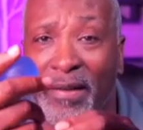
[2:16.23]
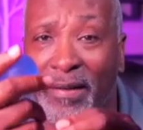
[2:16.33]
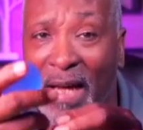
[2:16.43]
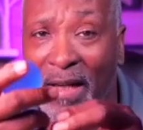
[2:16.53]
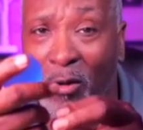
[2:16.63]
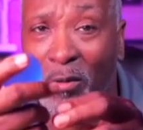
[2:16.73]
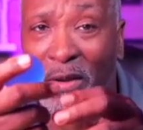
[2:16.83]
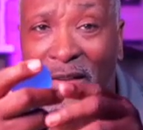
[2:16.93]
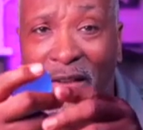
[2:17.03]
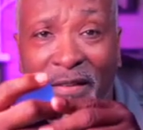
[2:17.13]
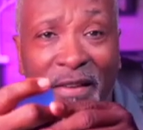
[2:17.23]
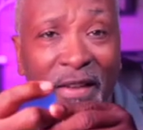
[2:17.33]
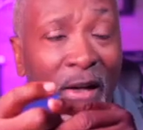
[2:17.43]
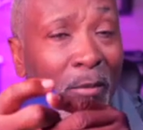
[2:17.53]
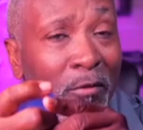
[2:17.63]
Not only does it
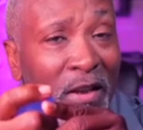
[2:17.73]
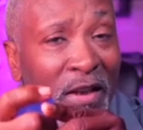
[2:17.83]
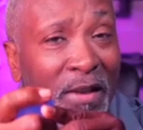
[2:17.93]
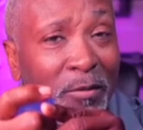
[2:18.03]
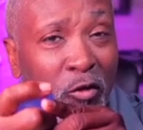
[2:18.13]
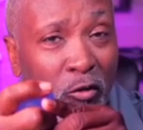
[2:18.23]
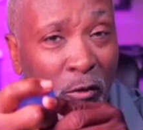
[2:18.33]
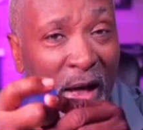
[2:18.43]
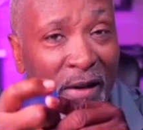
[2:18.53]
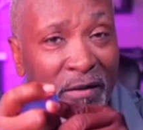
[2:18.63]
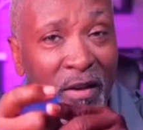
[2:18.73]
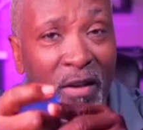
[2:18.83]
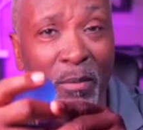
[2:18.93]
help relieve stress,